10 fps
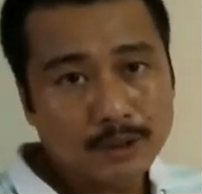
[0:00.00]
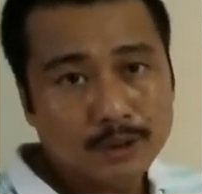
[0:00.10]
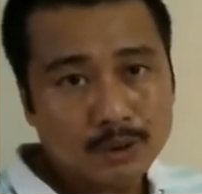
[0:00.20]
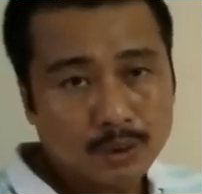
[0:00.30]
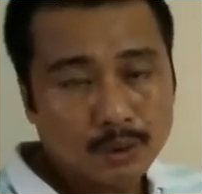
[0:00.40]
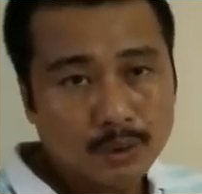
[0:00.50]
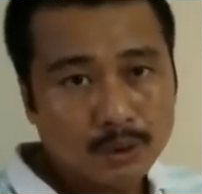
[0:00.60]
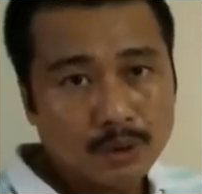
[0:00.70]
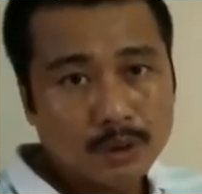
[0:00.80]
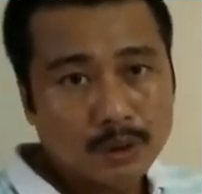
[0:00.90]
So
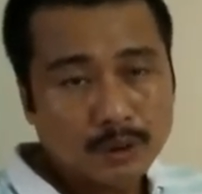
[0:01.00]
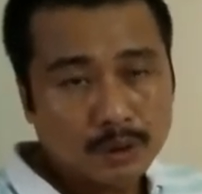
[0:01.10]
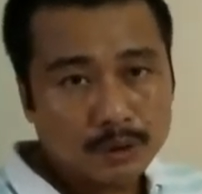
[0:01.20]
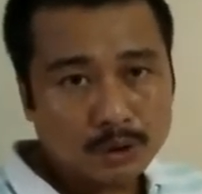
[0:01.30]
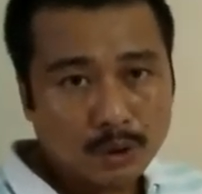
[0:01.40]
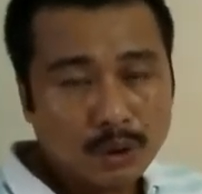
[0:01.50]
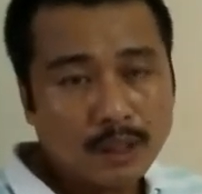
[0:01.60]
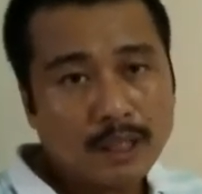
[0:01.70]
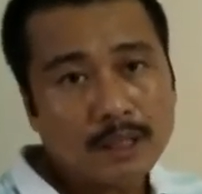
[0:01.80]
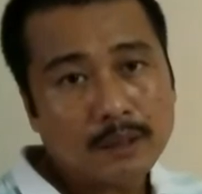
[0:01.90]
the
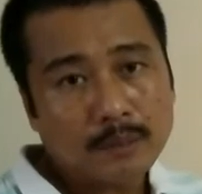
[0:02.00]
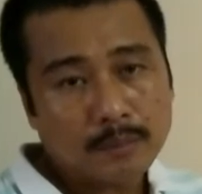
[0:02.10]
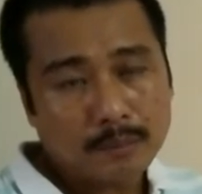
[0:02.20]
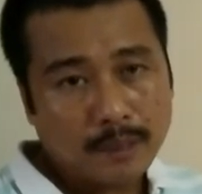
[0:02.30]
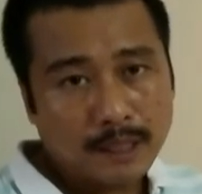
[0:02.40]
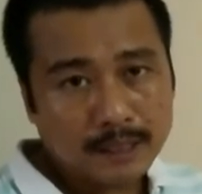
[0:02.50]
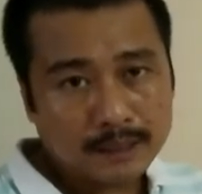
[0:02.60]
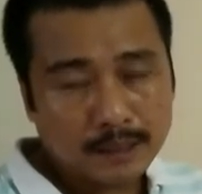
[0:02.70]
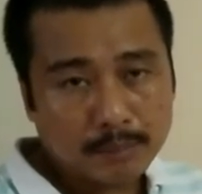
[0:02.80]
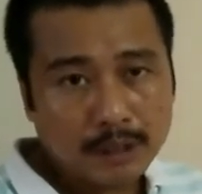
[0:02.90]
stronger pi
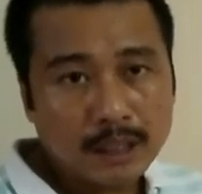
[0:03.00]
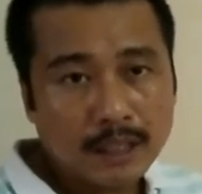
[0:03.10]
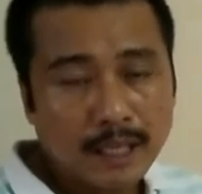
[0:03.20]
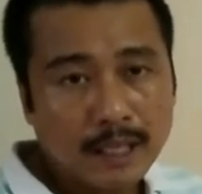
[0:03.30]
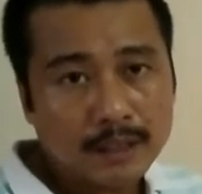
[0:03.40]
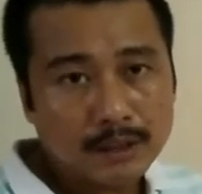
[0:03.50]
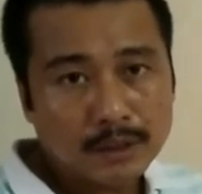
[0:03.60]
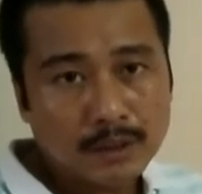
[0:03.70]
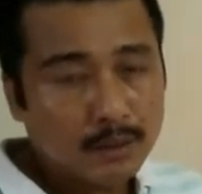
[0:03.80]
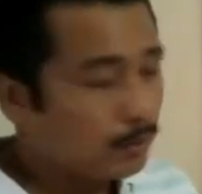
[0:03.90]
acceptor ligand
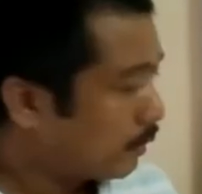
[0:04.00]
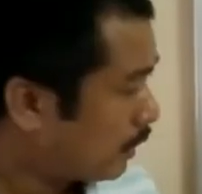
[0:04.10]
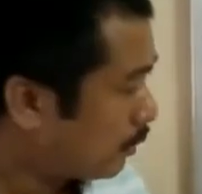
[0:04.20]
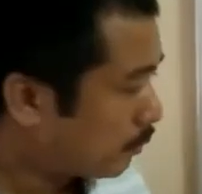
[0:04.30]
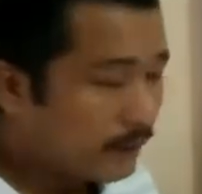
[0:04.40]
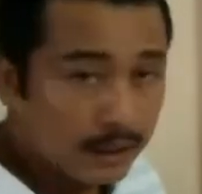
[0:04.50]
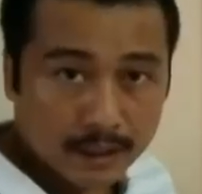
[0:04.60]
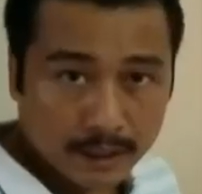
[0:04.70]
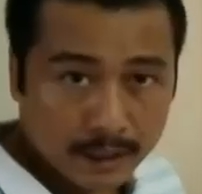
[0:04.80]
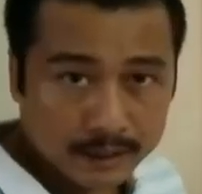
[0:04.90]
will win the
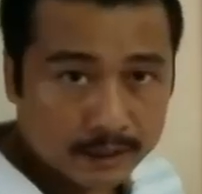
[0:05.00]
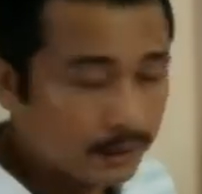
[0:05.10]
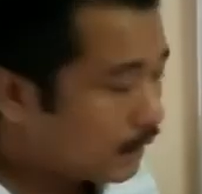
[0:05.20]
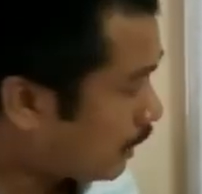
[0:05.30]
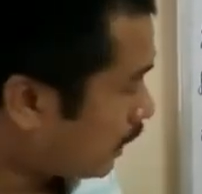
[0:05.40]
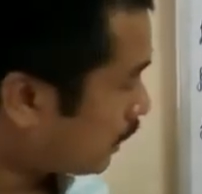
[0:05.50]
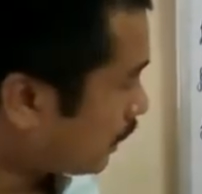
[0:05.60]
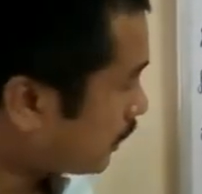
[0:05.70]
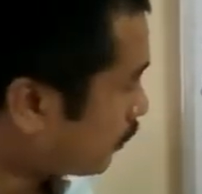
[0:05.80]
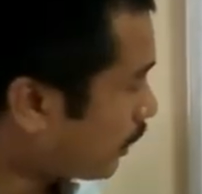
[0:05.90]
race, and that
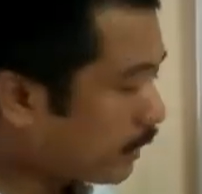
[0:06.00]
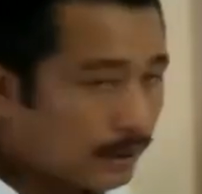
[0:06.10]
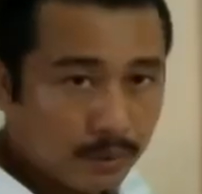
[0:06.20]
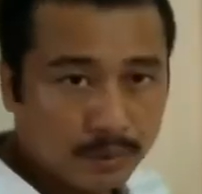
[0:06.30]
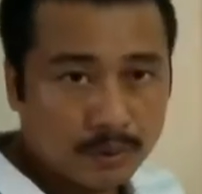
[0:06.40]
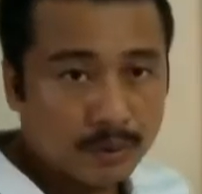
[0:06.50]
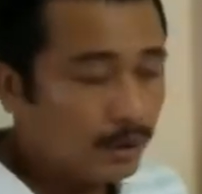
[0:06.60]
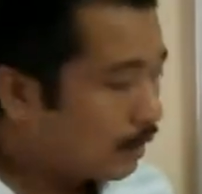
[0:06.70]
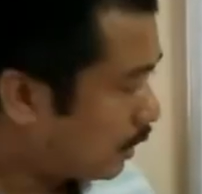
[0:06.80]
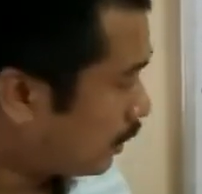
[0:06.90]
is why
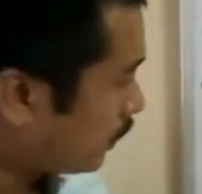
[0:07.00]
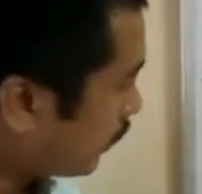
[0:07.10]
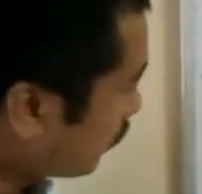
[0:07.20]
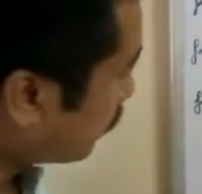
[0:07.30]
if